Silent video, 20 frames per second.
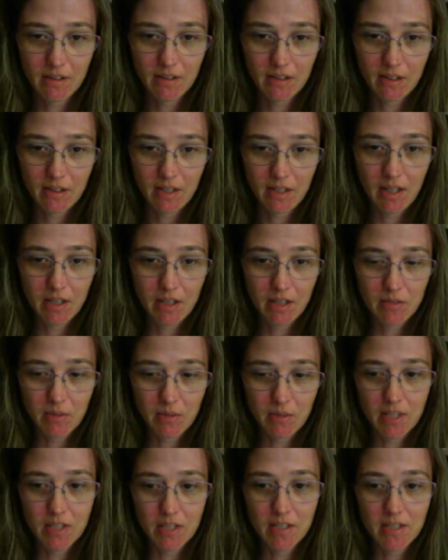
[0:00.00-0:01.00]
Yeah, that's what
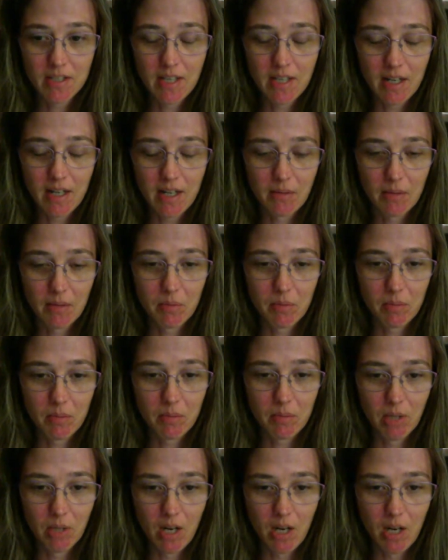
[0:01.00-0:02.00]
I just said. It would be
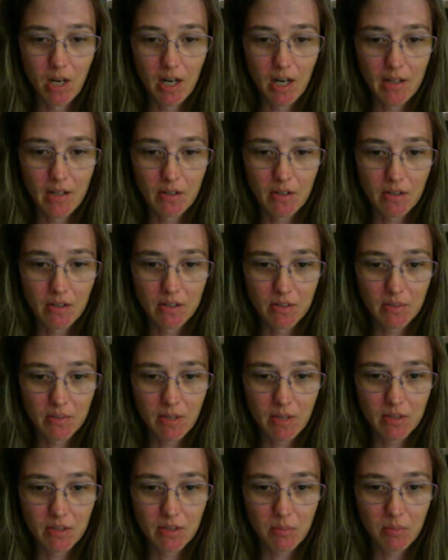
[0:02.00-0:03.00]
blonde or
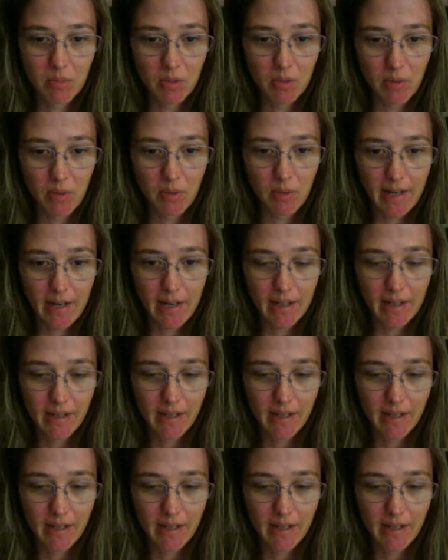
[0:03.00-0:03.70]
sometimes it'd be red.